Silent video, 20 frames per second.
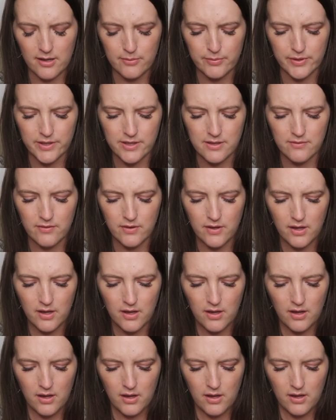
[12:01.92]
it, I believe.
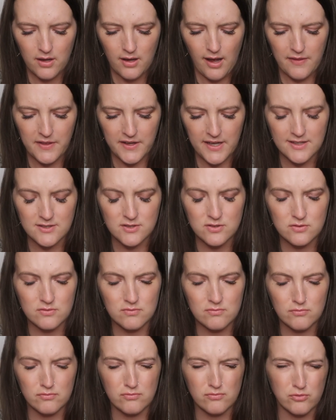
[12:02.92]
I think I
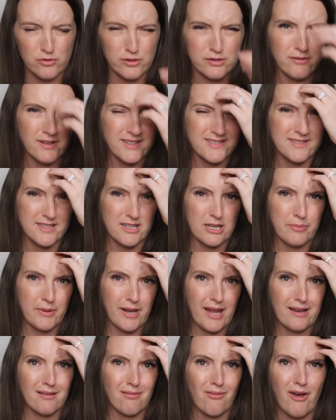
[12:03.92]
relisted it, but
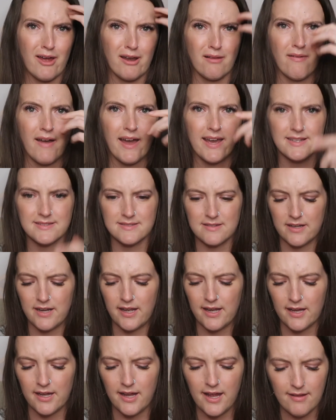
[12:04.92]
I had a lot of likes, and then
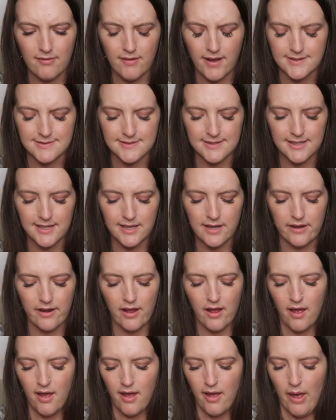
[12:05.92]
I got 8 likes again.
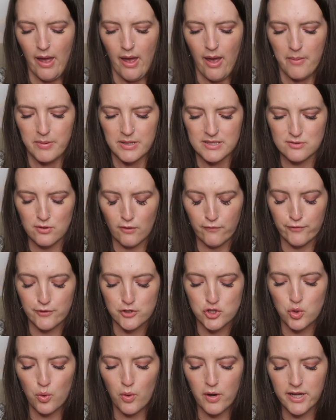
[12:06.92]
But it sold for
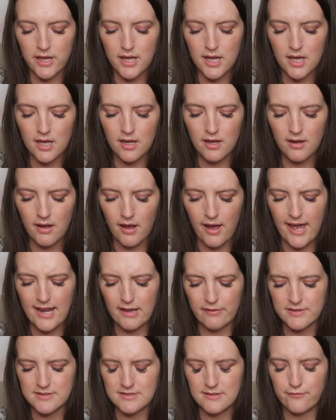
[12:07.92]
$20. I had
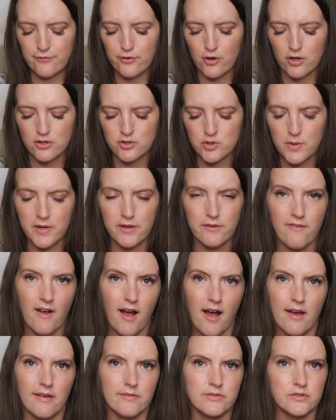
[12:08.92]
it listed for
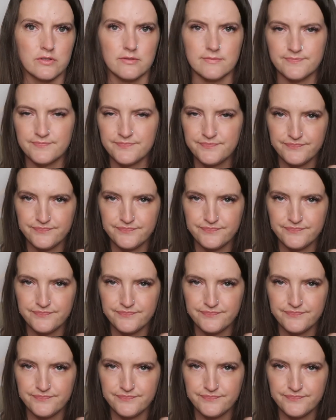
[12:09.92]
$25, so